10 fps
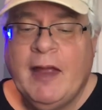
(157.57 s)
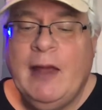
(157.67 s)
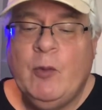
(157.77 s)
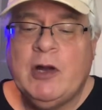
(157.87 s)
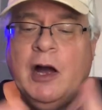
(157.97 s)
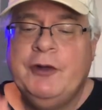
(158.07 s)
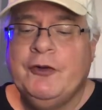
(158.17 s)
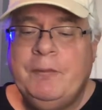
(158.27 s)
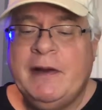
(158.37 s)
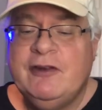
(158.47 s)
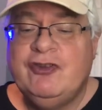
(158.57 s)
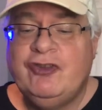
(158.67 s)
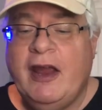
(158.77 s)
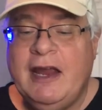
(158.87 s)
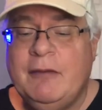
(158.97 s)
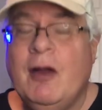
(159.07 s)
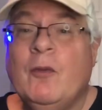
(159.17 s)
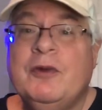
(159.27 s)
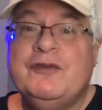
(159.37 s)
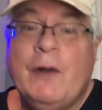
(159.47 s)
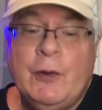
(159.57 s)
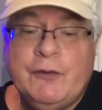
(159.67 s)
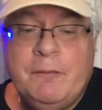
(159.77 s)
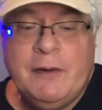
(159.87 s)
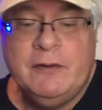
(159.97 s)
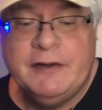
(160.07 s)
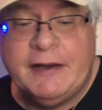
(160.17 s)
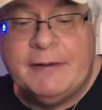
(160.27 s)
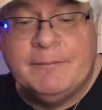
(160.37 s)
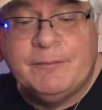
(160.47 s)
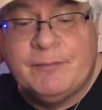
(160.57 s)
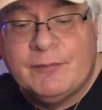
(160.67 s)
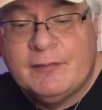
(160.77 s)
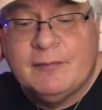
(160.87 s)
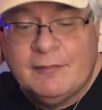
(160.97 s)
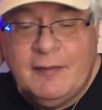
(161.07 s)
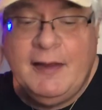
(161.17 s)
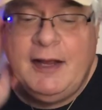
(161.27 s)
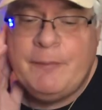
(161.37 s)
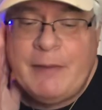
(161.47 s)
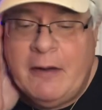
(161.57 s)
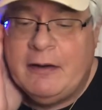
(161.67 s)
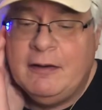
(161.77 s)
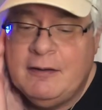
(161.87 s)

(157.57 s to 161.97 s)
And what underpinned shame was vulnerability. Think about it.